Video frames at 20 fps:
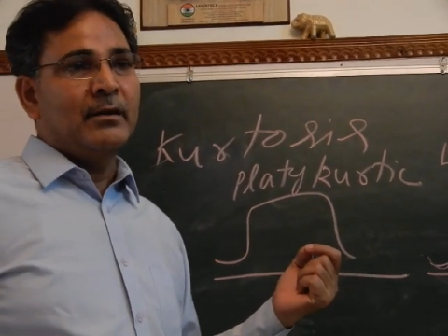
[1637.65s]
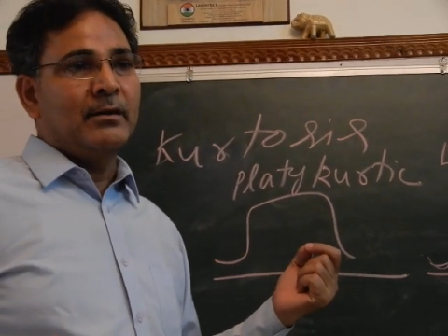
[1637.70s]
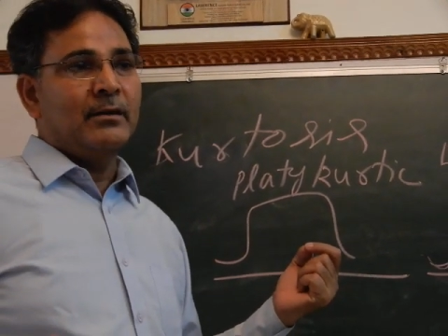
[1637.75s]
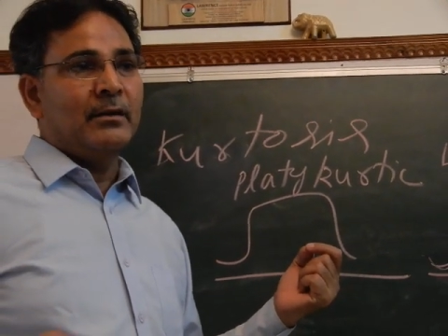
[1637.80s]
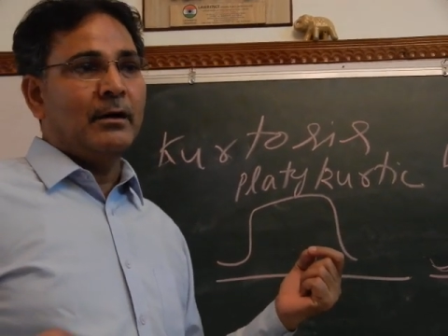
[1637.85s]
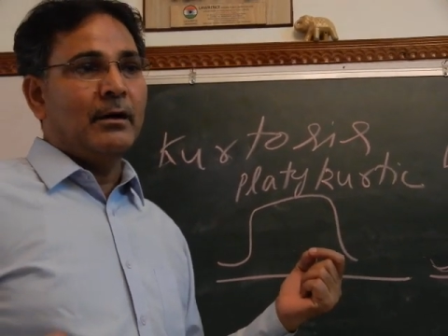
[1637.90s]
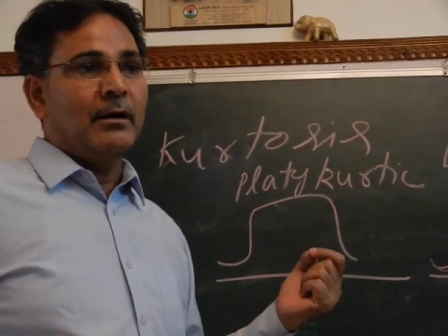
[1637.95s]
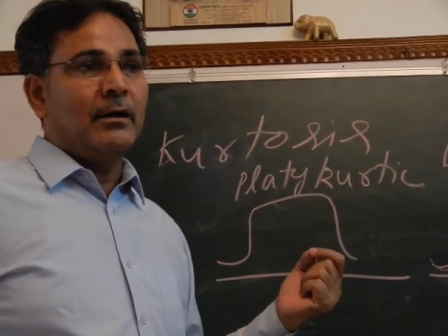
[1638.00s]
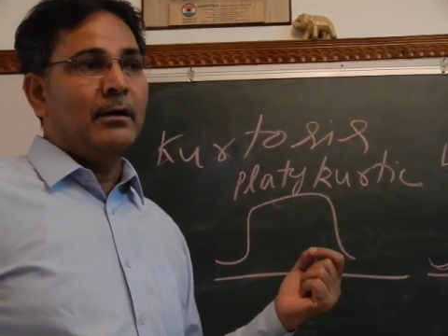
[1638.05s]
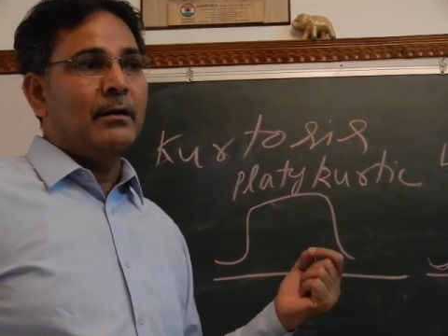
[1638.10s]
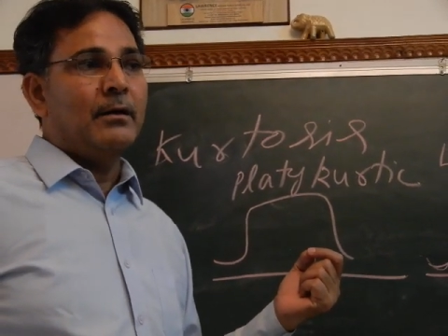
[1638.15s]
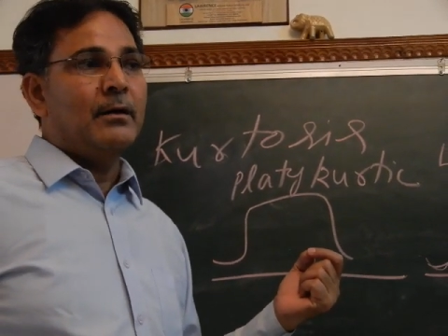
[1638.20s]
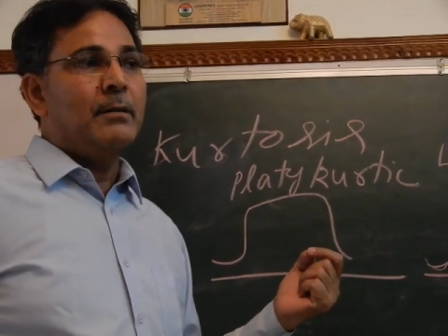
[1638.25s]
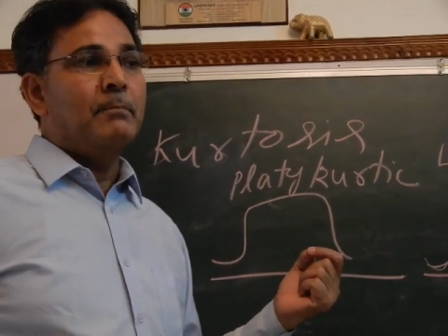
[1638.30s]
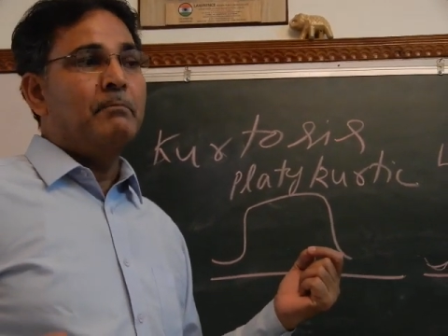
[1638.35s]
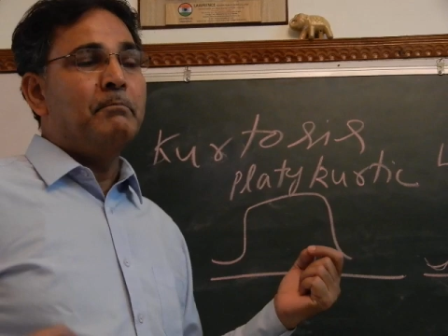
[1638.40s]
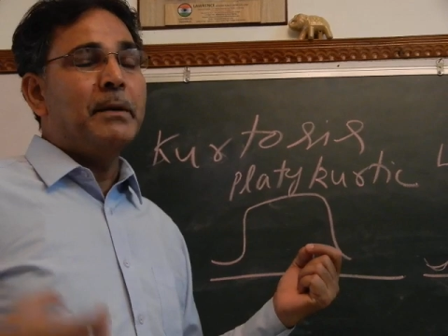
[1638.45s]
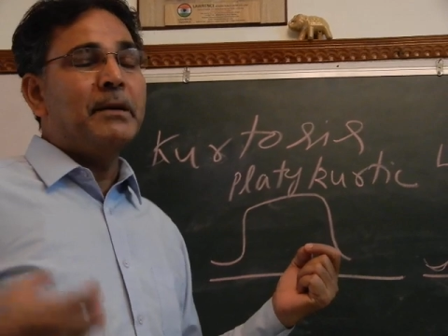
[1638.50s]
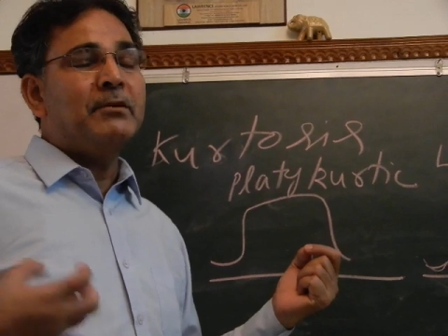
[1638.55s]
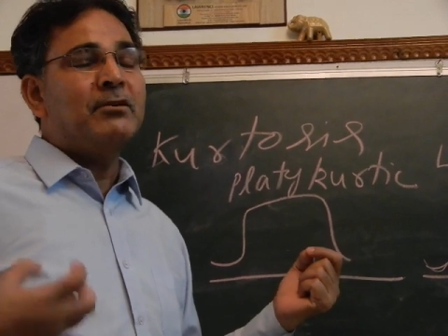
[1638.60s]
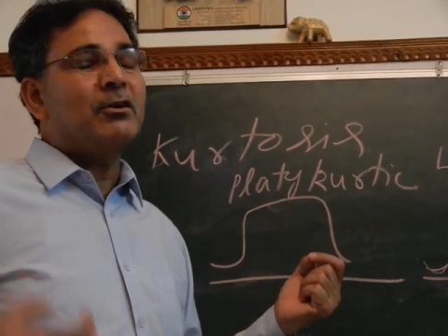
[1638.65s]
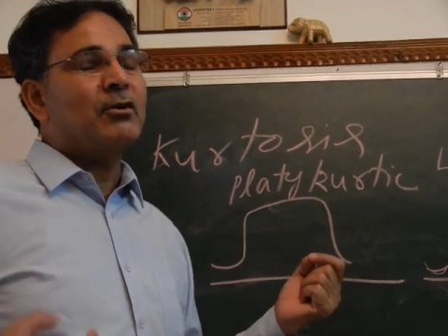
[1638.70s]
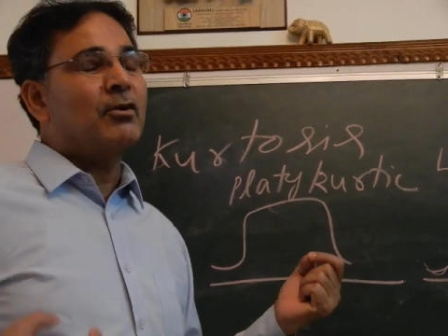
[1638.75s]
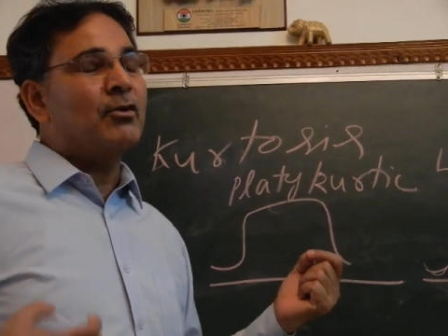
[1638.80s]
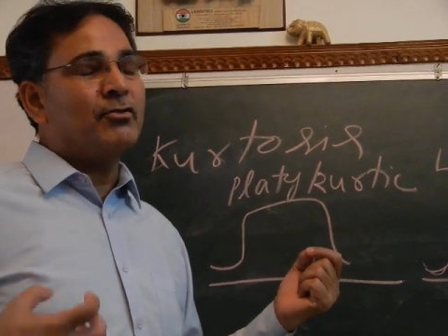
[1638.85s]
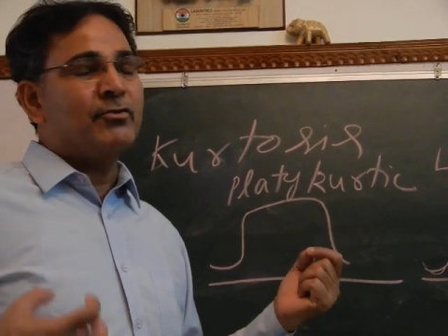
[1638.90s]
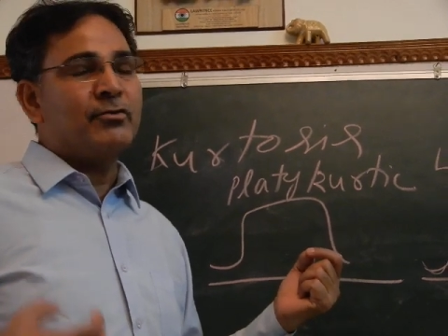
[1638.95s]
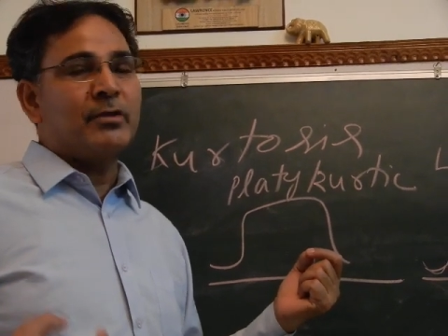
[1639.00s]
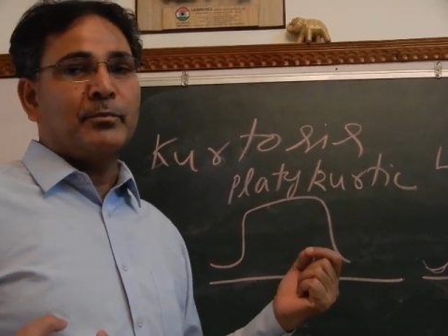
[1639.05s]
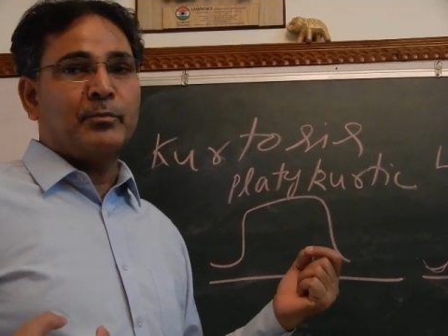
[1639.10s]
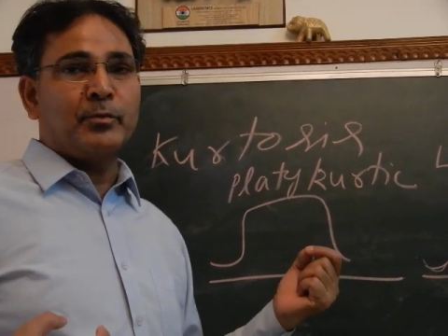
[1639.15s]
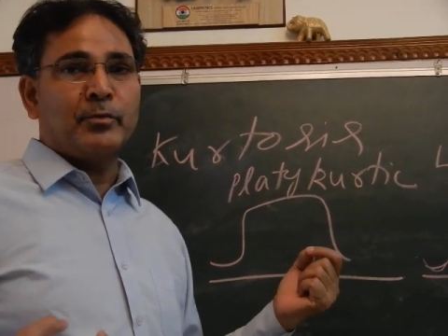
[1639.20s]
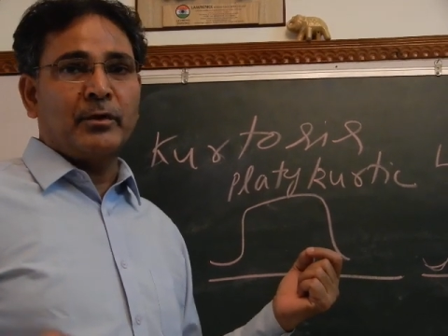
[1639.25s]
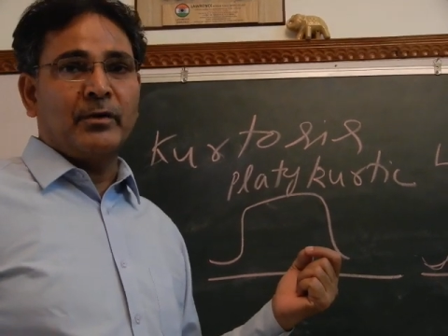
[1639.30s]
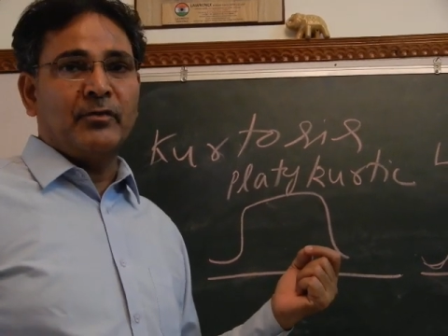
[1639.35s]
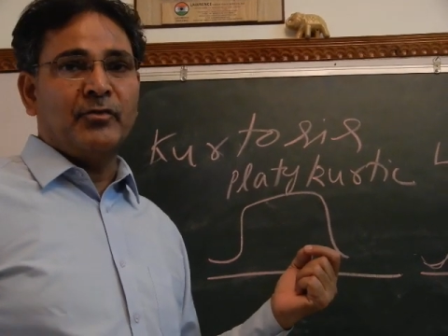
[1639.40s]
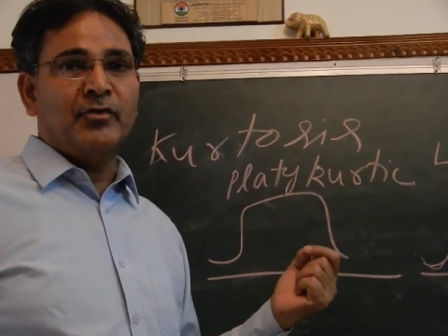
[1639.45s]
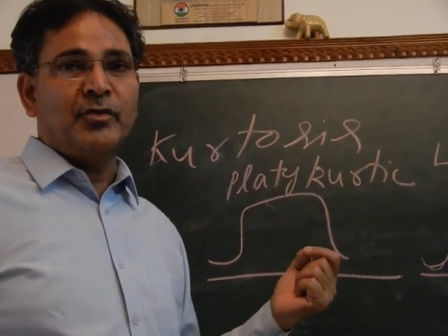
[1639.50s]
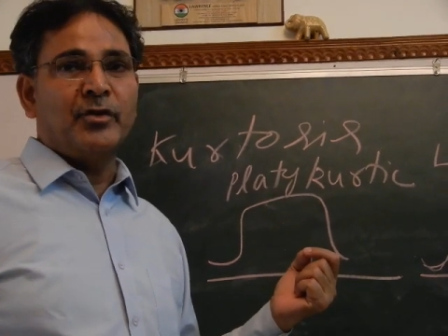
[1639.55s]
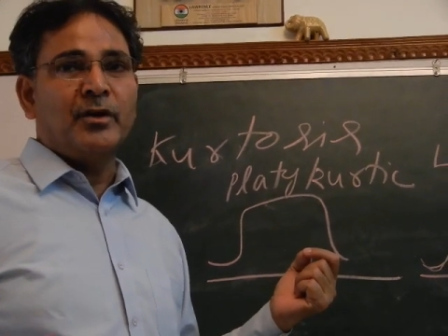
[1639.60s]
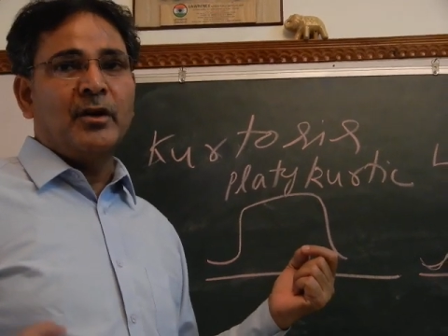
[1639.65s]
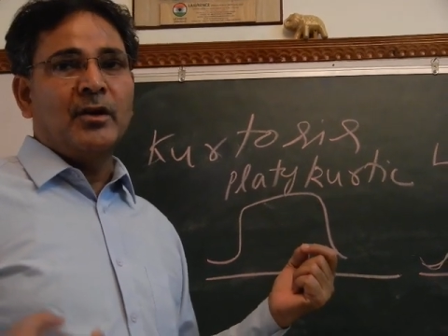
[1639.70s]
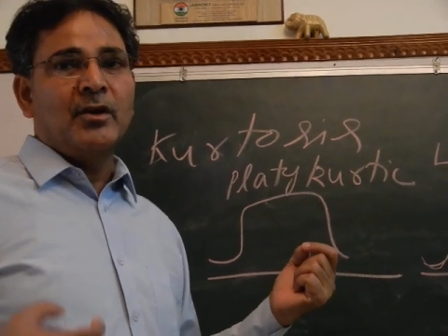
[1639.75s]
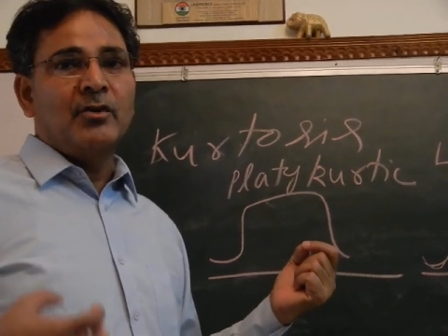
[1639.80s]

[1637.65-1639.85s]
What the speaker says: the basic concepts of